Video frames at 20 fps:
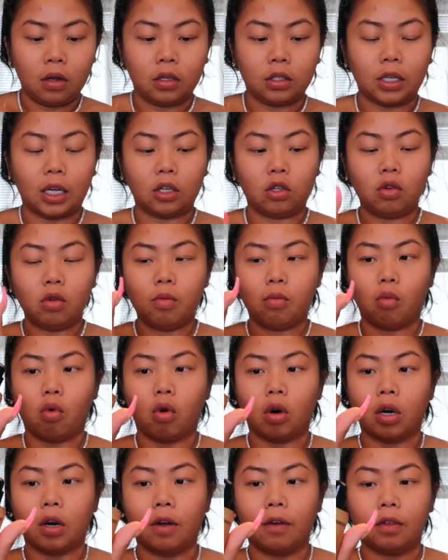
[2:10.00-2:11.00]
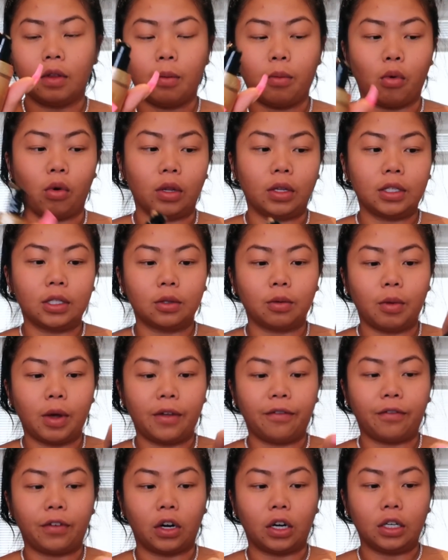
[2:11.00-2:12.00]
So I do more of the Born This
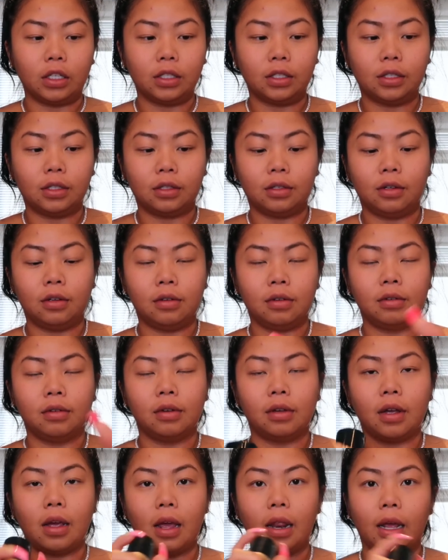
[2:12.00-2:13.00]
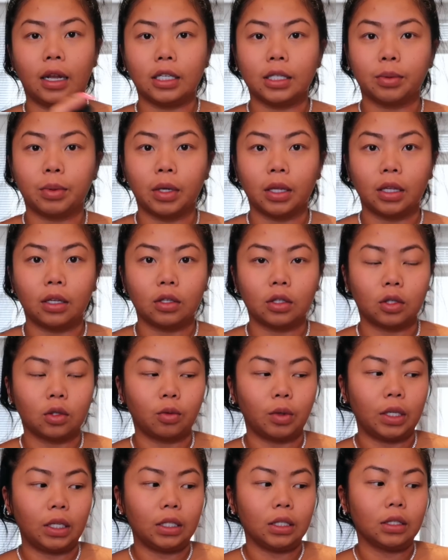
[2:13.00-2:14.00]
Way first, and I just put a little
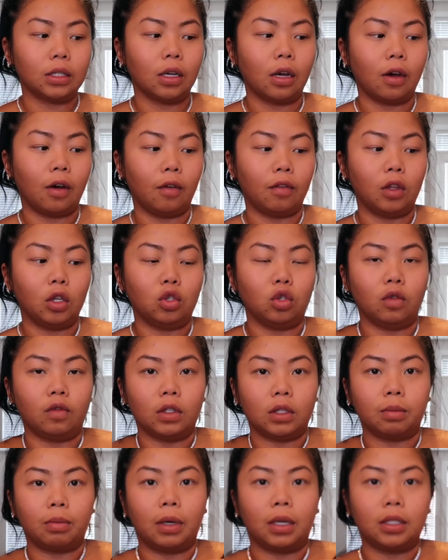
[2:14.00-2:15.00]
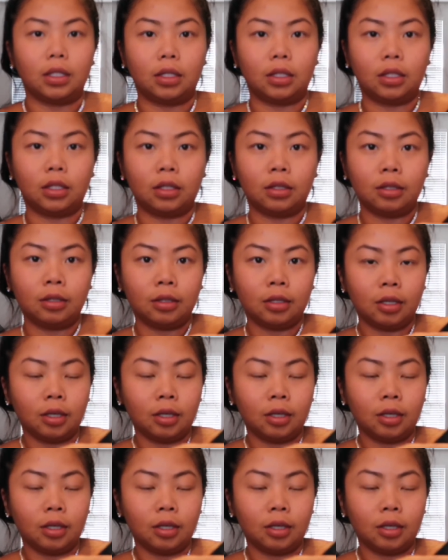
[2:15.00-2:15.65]
squeeze of the Juvia's Place.